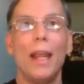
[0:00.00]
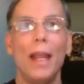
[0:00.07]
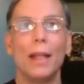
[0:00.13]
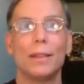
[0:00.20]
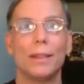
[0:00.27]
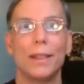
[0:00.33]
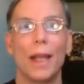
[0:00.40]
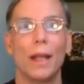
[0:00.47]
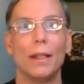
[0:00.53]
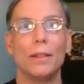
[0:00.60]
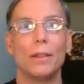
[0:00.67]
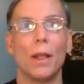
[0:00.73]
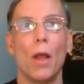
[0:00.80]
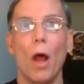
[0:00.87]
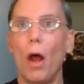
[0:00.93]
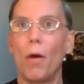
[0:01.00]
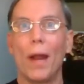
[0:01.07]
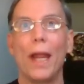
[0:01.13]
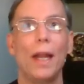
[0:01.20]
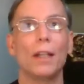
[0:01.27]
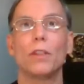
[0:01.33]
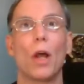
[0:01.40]
it says, all
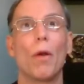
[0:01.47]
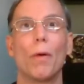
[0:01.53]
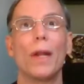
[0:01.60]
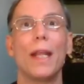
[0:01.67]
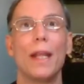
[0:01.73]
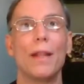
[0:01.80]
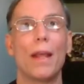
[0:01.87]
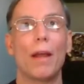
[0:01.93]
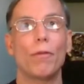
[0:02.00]
right, it's already in